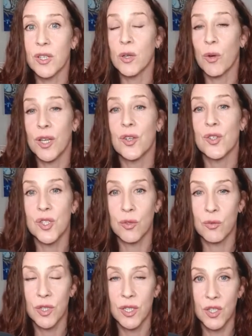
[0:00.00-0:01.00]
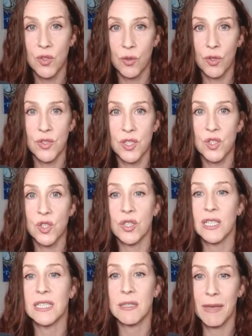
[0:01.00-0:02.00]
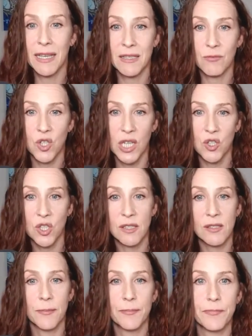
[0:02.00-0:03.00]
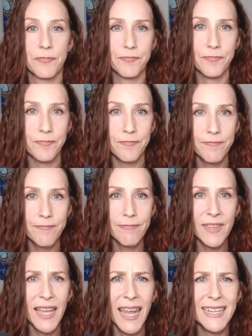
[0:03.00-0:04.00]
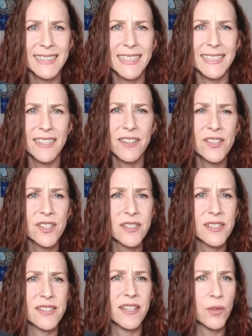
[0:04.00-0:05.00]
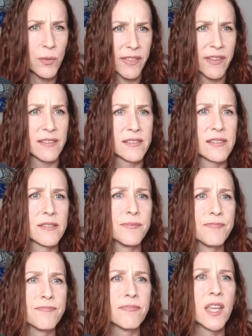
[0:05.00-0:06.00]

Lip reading: really what you're still working towards, and do you need to make some changes? Hey Danielle, it's good to see you with us.